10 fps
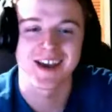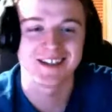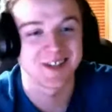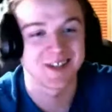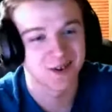
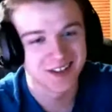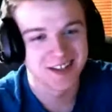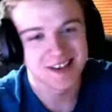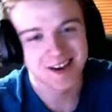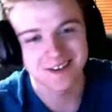so,
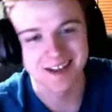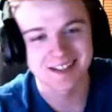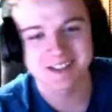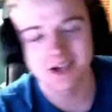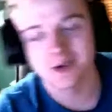all right.
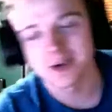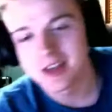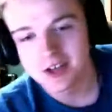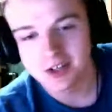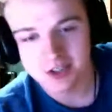So,
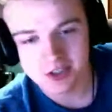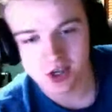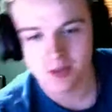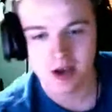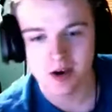let's
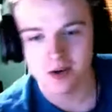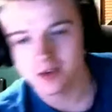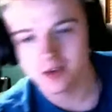talk about...